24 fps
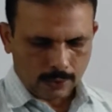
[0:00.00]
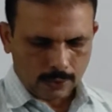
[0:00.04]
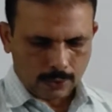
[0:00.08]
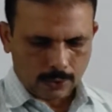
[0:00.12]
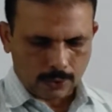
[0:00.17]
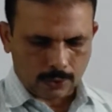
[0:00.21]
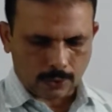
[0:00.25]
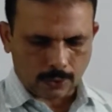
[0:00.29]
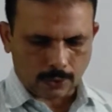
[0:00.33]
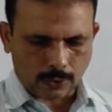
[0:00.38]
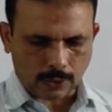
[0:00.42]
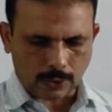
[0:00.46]

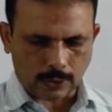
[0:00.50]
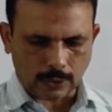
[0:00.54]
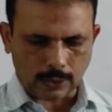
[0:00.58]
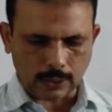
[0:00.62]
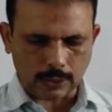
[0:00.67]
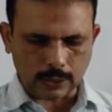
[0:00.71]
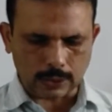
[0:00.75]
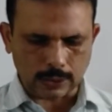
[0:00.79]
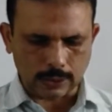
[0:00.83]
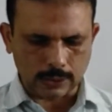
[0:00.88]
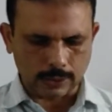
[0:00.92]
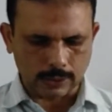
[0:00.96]
So
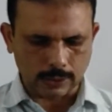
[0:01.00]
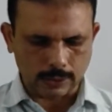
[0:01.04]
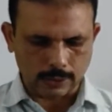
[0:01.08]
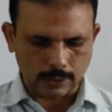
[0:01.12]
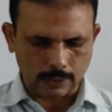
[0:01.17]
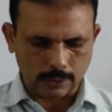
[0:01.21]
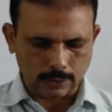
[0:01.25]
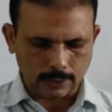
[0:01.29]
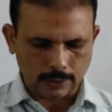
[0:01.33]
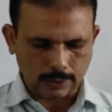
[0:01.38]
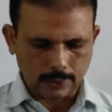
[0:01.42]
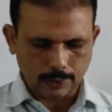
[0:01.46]
conditions.
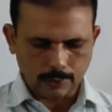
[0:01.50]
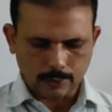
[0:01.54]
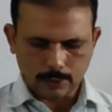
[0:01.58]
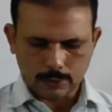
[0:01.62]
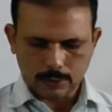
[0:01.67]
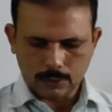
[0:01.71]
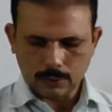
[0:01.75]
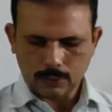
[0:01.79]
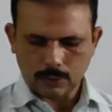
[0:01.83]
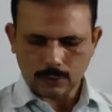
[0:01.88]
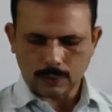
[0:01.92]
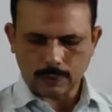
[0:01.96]

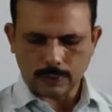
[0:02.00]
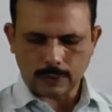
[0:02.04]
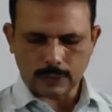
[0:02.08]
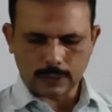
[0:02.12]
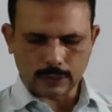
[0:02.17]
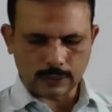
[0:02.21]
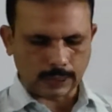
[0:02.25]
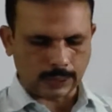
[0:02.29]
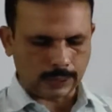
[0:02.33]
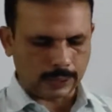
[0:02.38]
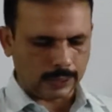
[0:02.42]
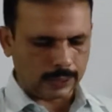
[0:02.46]
So what
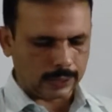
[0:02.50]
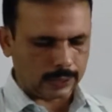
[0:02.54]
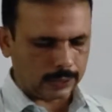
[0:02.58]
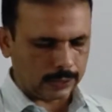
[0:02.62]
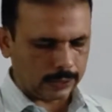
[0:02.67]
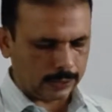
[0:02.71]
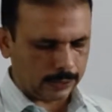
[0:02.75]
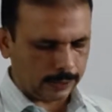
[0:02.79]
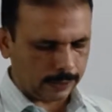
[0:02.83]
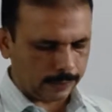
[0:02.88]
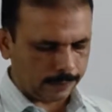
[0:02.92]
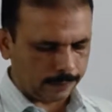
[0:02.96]
is
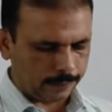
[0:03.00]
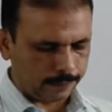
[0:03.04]
conditions?